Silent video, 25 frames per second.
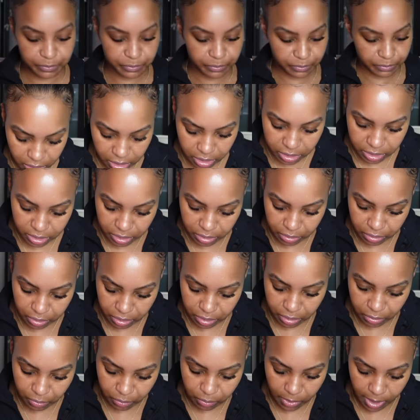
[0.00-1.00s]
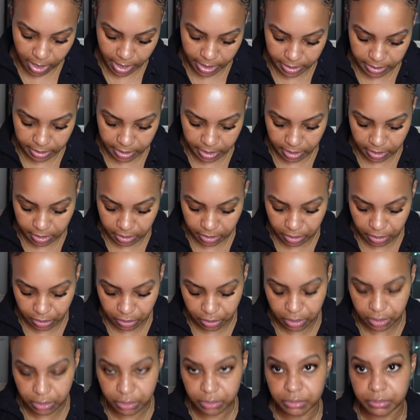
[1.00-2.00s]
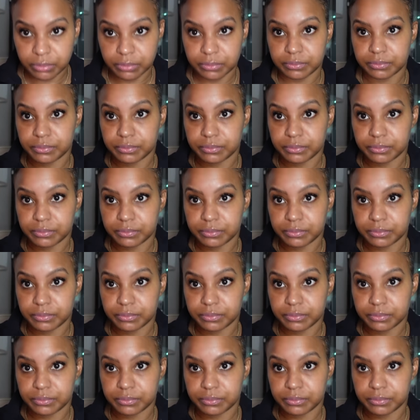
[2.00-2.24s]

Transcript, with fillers: think it's only the wide angle